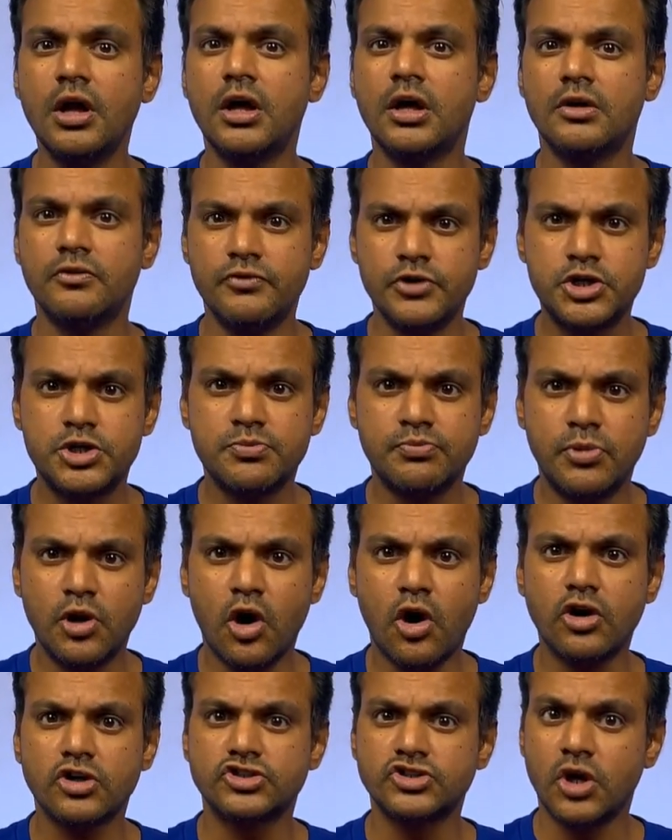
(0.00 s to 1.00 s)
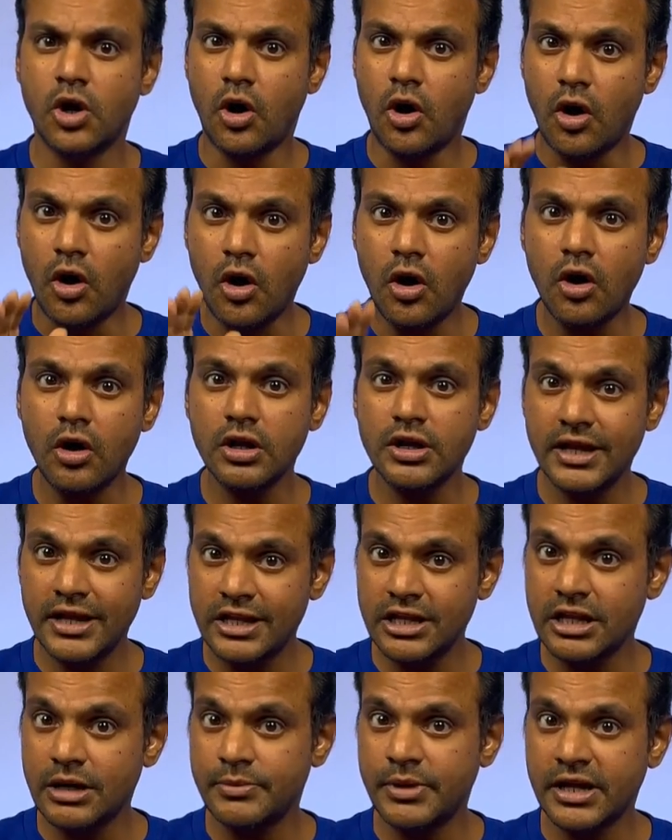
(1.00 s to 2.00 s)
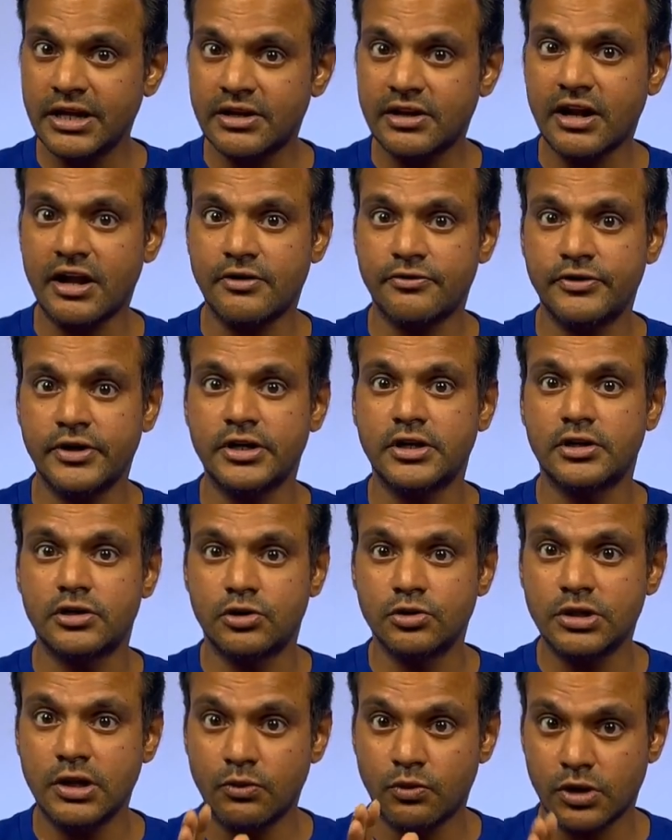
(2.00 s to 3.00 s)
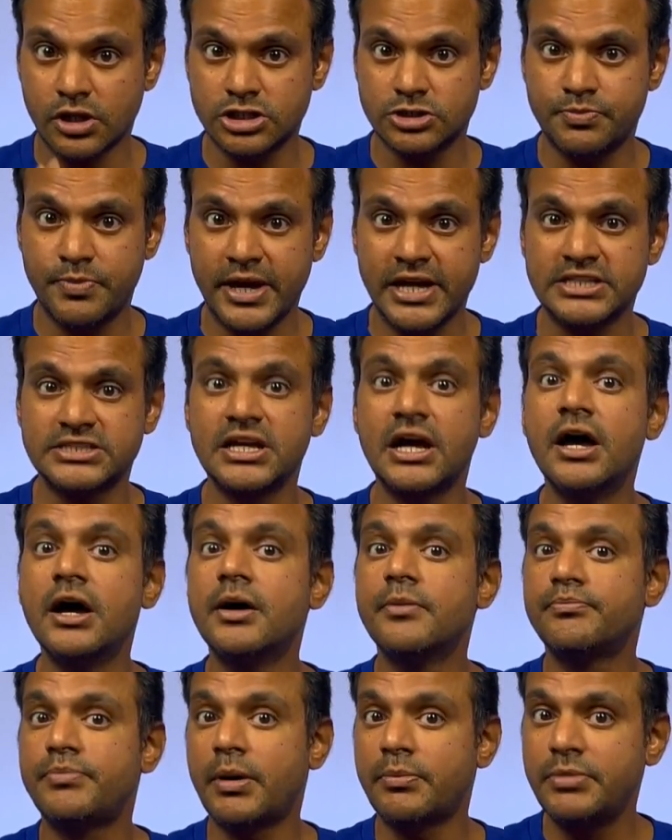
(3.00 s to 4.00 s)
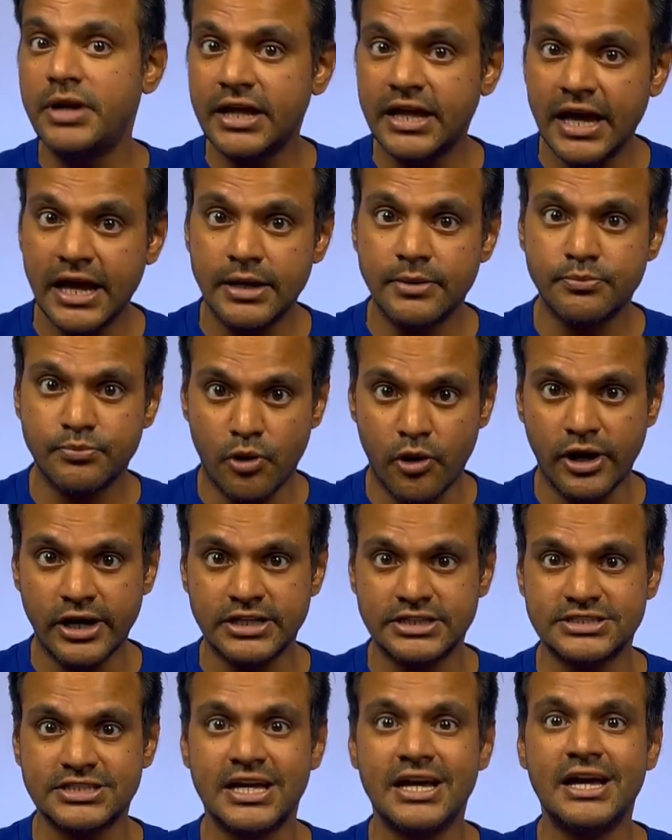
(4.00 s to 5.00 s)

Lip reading: which blocks all incoming traffic to the workspace public endpoints,